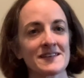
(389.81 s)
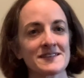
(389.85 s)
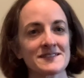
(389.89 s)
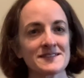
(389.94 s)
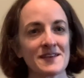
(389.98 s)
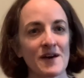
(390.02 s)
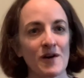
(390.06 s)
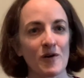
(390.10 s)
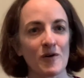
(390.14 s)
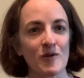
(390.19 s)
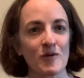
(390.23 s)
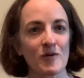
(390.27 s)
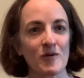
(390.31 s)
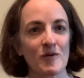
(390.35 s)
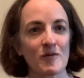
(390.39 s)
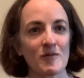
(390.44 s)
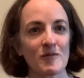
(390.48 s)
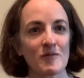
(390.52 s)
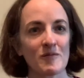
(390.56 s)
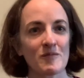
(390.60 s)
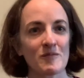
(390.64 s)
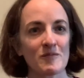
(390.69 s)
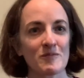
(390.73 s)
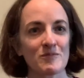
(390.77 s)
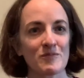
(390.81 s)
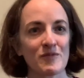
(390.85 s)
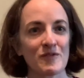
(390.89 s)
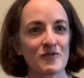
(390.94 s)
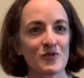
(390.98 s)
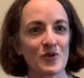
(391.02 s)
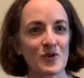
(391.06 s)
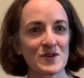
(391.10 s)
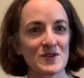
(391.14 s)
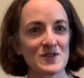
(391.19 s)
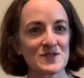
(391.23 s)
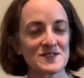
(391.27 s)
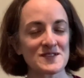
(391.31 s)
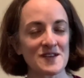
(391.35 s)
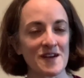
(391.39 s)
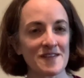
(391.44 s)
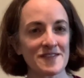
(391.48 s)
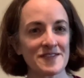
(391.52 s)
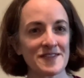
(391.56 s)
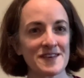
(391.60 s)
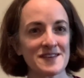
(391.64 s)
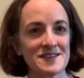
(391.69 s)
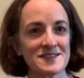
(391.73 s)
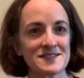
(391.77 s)
So, before you
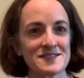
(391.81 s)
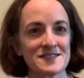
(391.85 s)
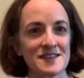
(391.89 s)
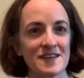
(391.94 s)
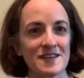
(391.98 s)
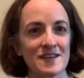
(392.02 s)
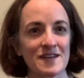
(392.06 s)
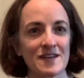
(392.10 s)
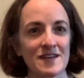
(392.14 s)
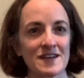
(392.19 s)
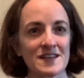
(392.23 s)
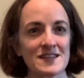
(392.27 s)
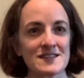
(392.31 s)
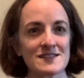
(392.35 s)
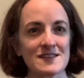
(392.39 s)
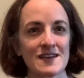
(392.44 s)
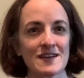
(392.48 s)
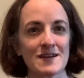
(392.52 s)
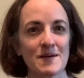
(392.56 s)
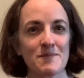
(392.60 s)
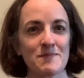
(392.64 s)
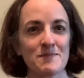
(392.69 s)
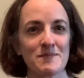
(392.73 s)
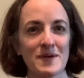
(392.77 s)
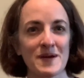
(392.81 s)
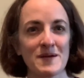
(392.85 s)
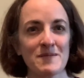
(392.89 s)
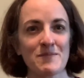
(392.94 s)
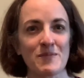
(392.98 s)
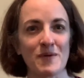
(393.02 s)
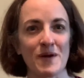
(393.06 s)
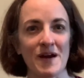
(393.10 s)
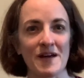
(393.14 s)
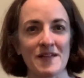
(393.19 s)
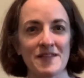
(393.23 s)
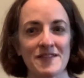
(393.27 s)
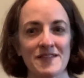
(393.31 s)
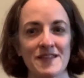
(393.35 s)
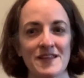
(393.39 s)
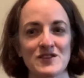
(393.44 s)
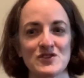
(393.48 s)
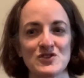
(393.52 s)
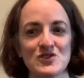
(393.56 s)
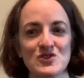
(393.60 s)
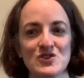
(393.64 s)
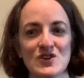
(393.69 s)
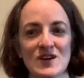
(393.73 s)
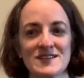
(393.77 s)
start this, you're going to take a big breath,
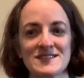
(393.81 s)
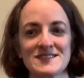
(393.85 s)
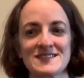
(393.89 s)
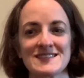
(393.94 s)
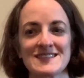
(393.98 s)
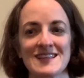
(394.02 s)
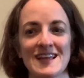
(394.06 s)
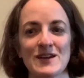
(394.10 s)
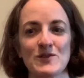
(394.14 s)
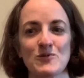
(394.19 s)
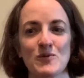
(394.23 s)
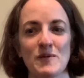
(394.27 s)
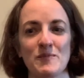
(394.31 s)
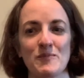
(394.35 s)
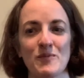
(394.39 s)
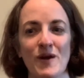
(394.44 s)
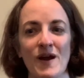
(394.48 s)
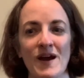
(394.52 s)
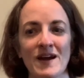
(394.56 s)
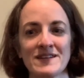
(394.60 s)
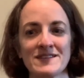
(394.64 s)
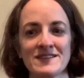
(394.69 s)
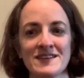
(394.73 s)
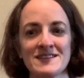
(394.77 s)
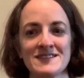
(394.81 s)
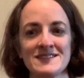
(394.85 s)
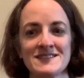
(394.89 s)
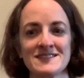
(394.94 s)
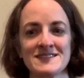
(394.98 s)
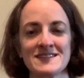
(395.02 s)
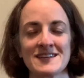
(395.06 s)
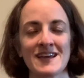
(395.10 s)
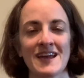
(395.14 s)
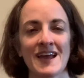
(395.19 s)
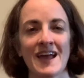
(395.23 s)
just like we practiced.